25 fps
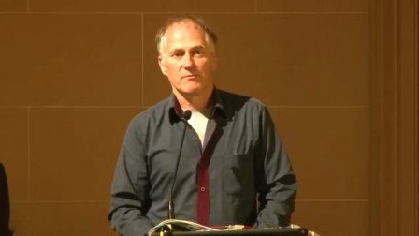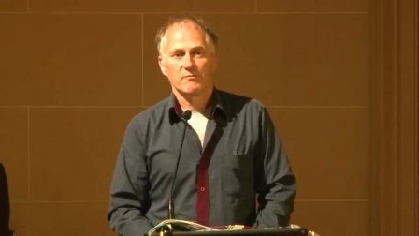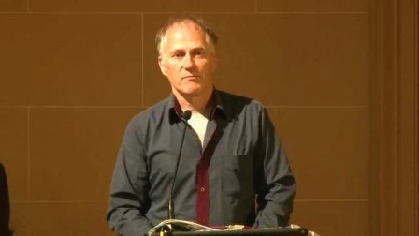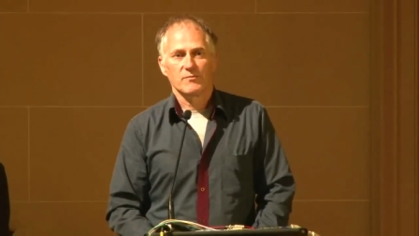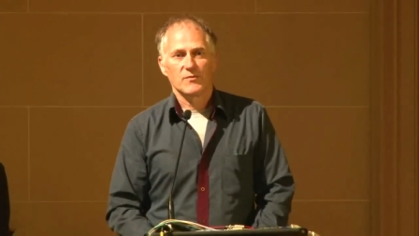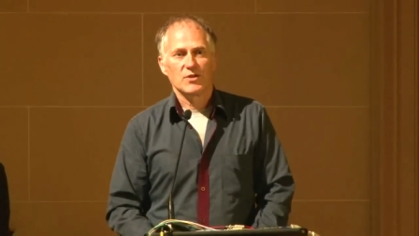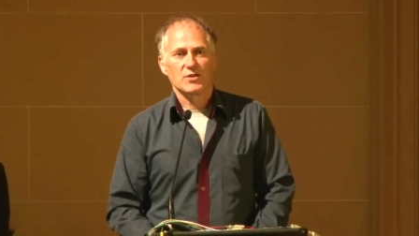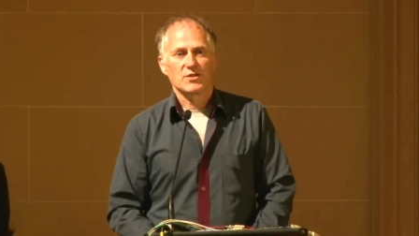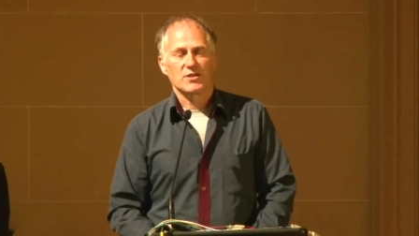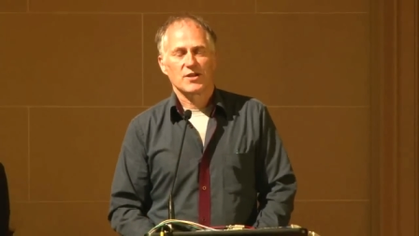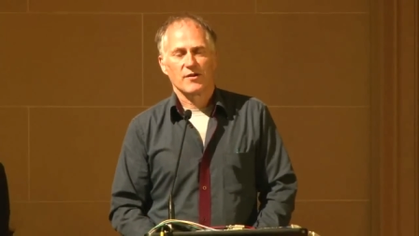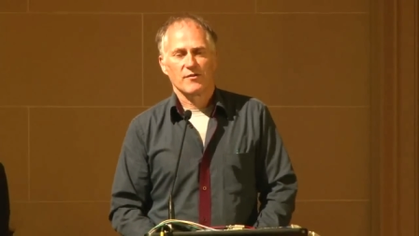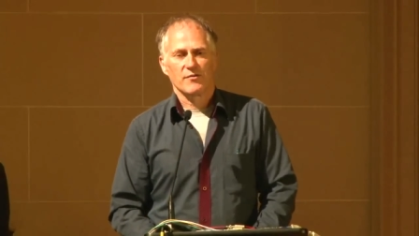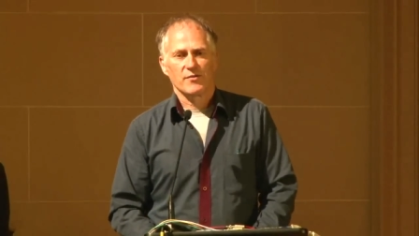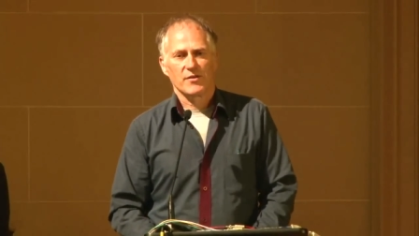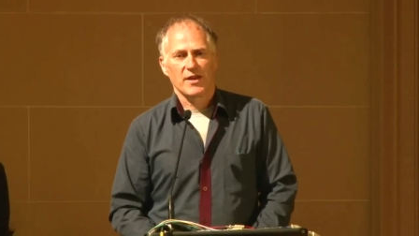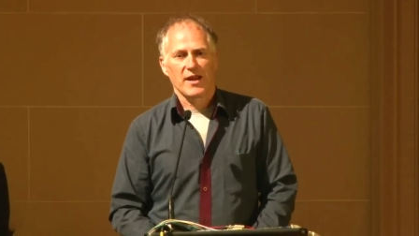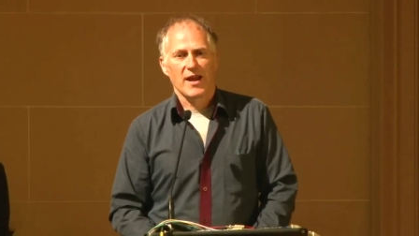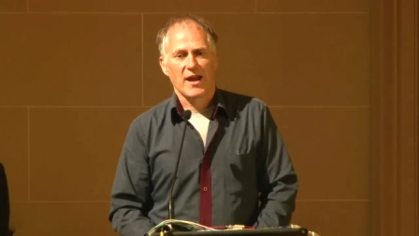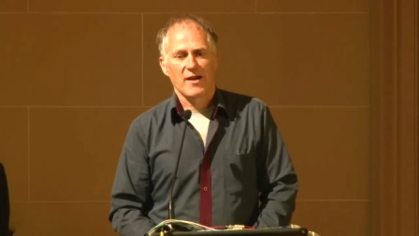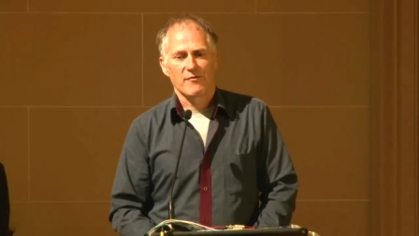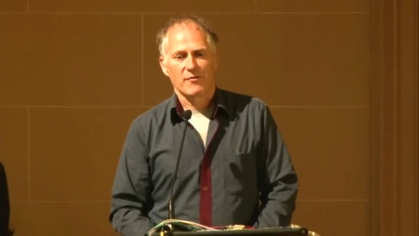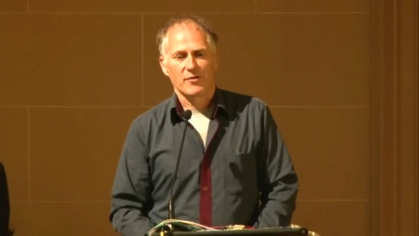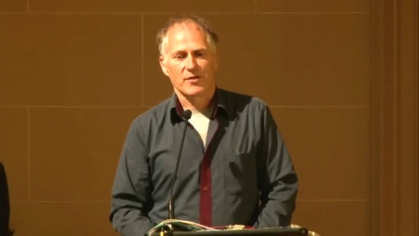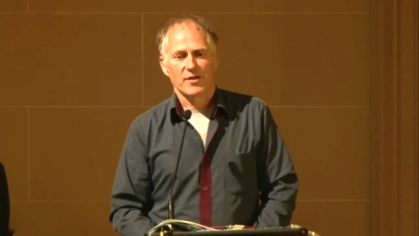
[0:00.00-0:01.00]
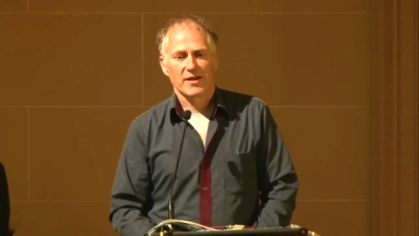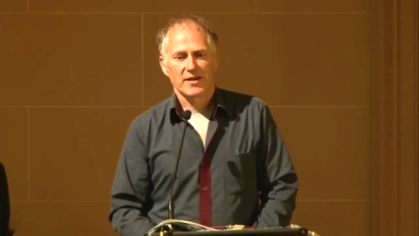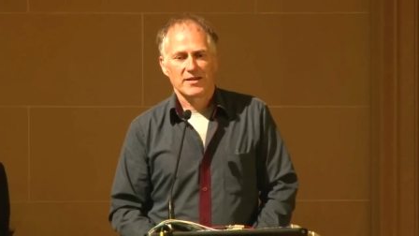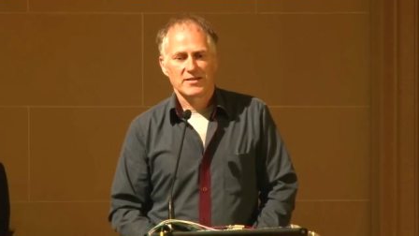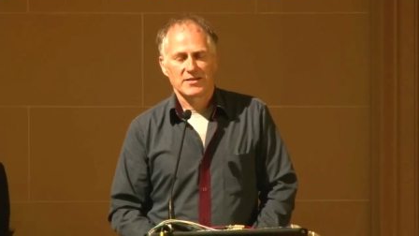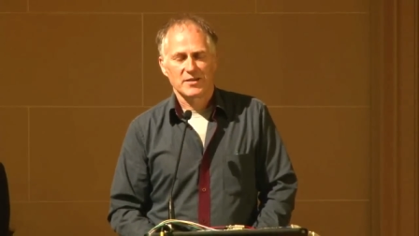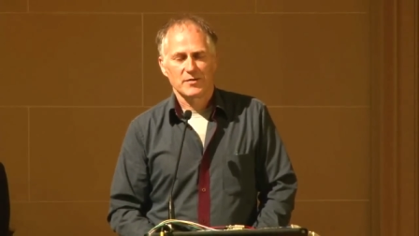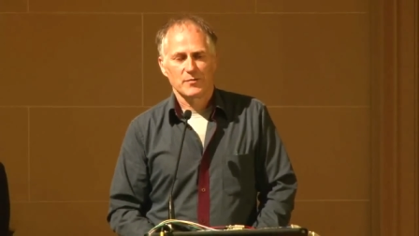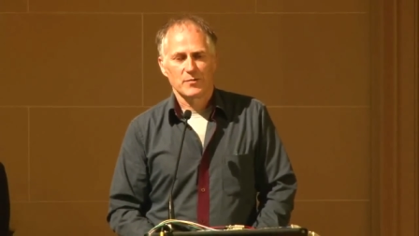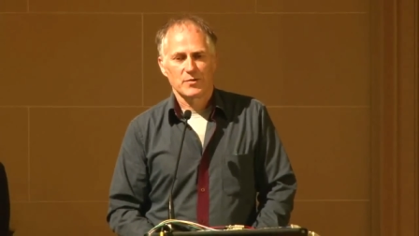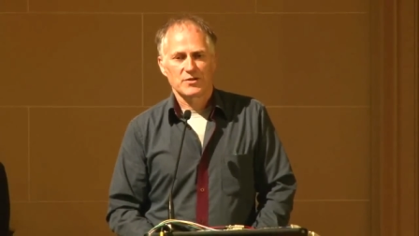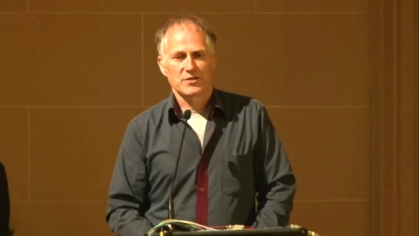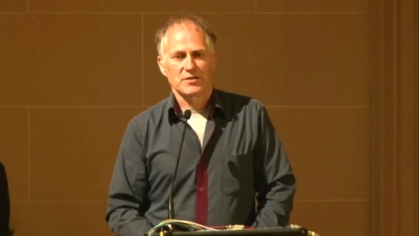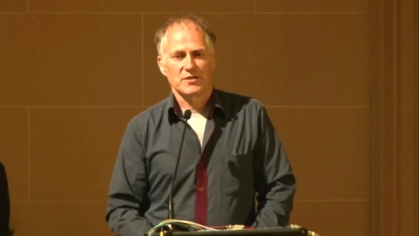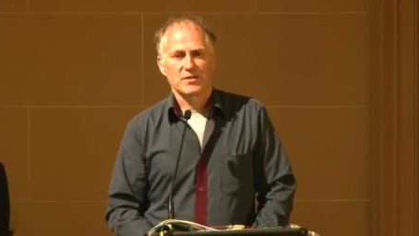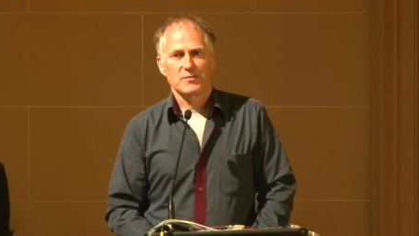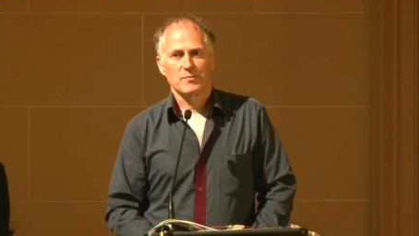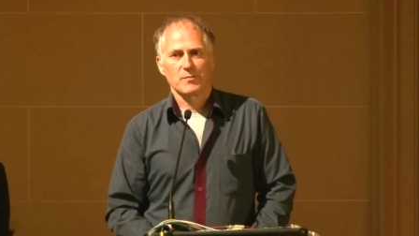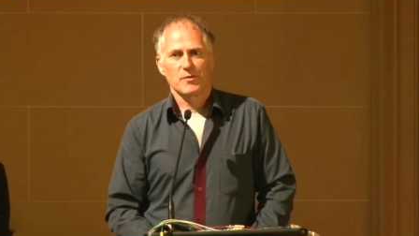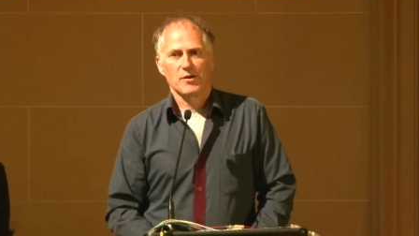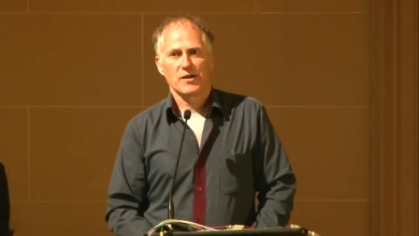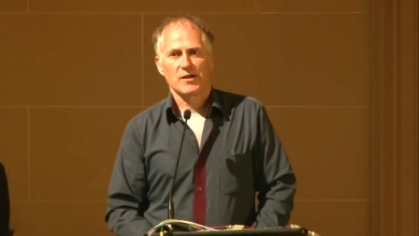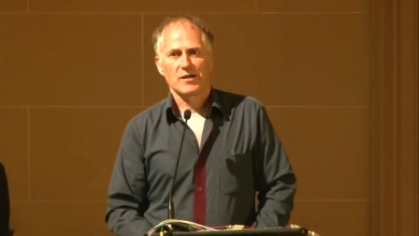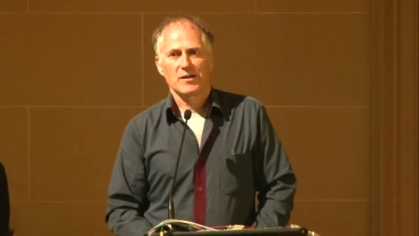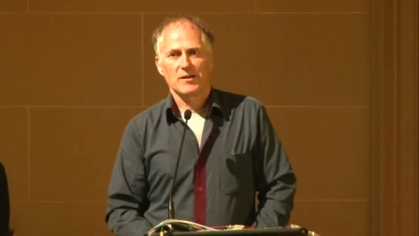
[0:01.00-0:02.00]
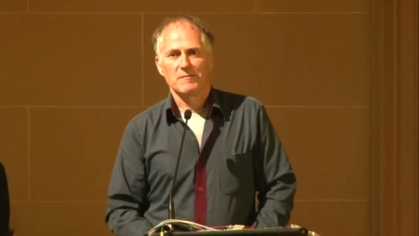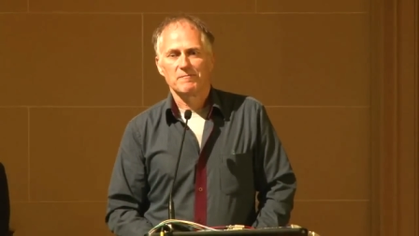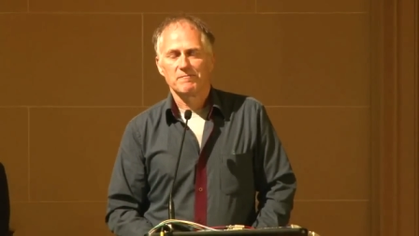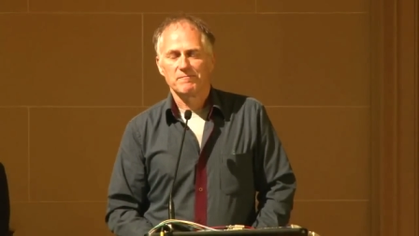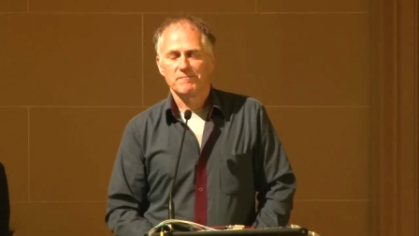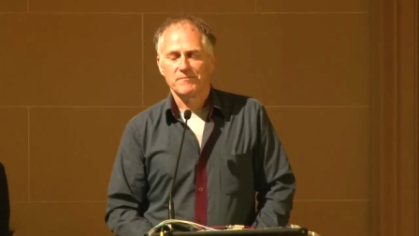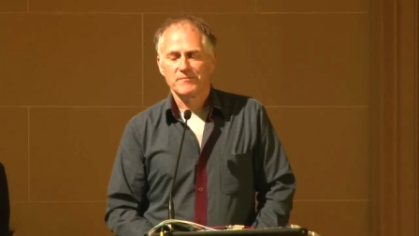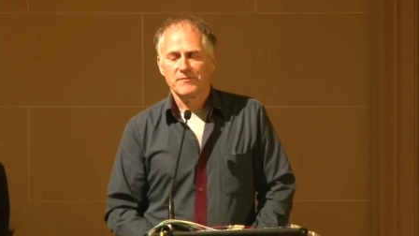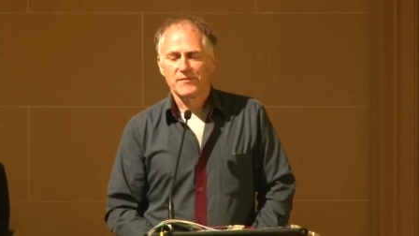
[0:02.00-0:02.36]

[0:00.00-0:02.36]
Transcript: discover the advertising business model.